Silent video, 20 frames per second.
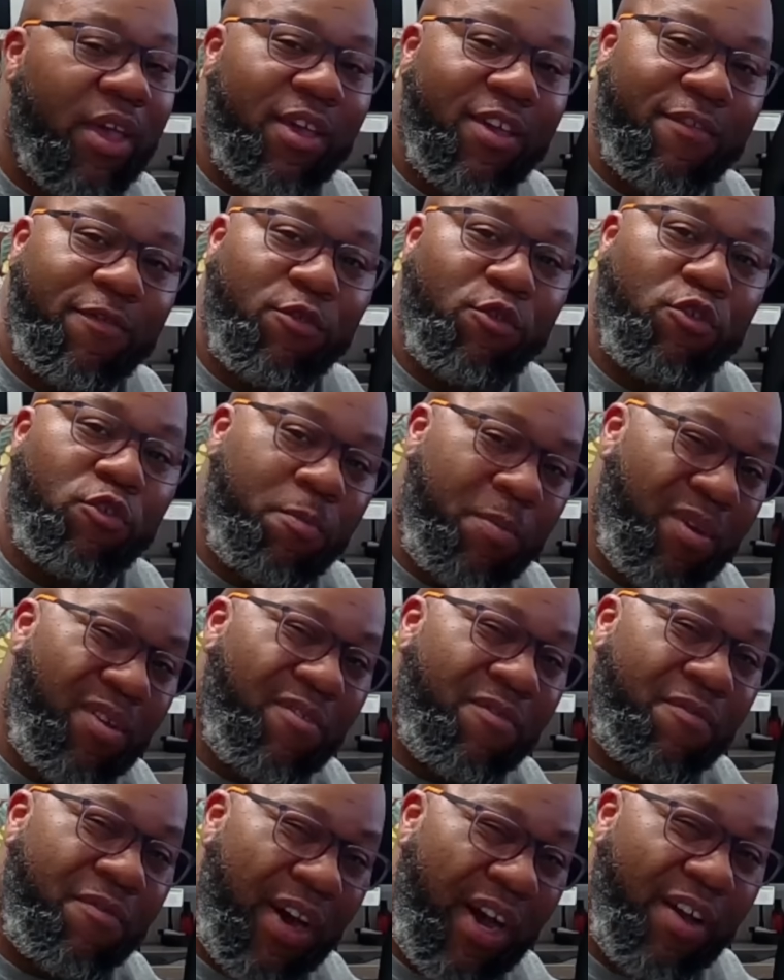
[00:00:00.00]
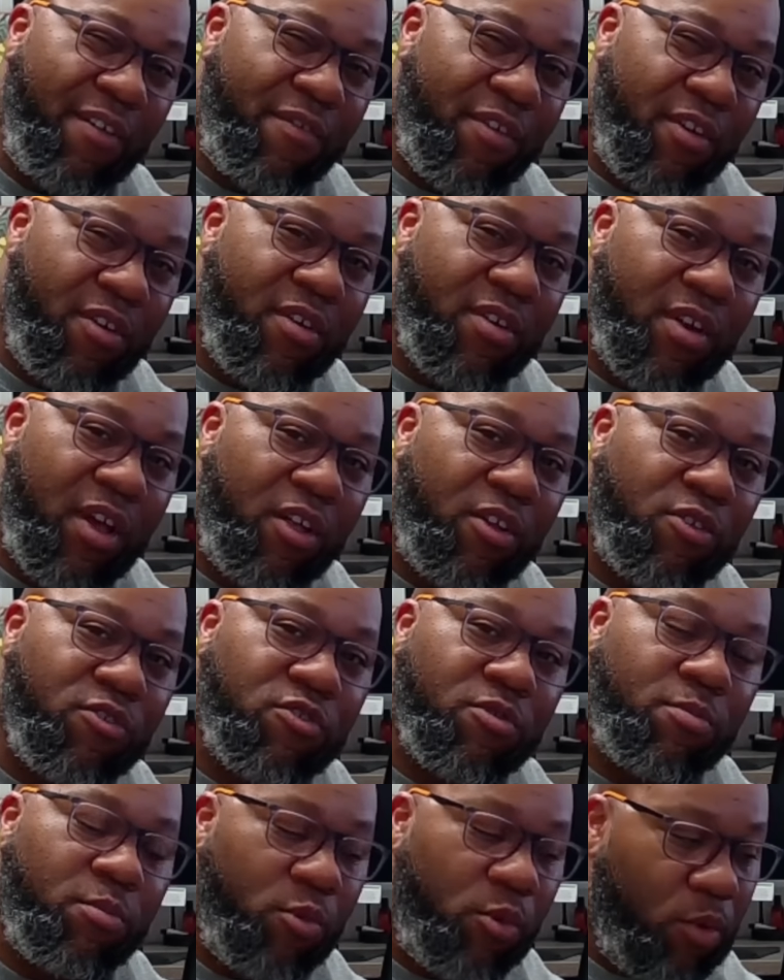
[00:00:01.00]
If you spend $500
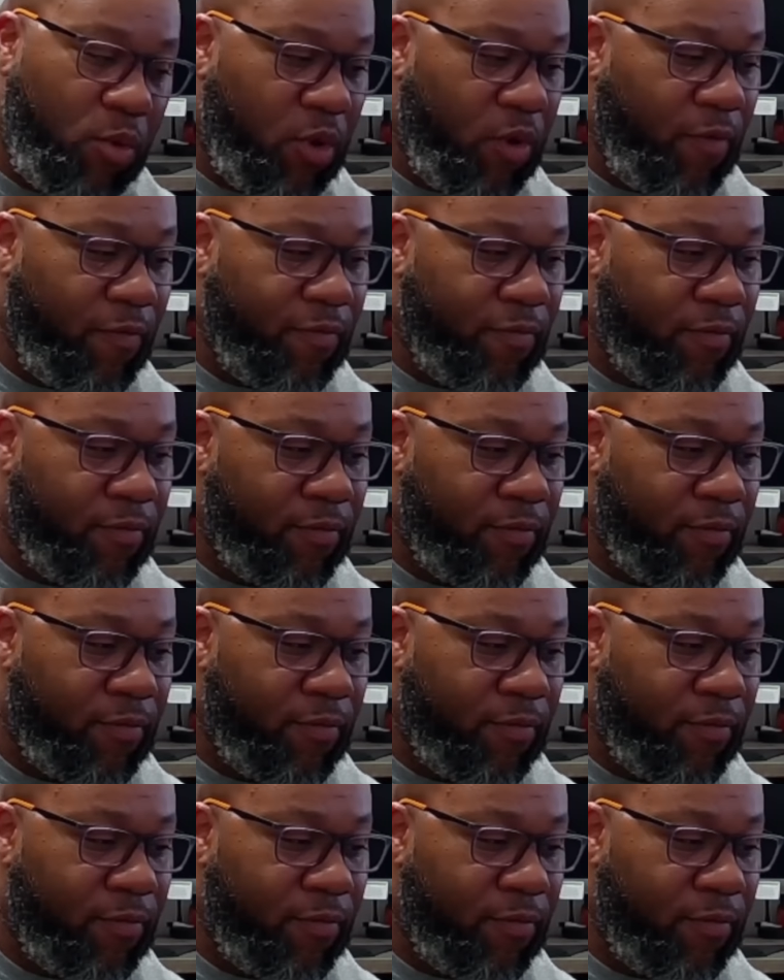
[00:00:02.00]
or more,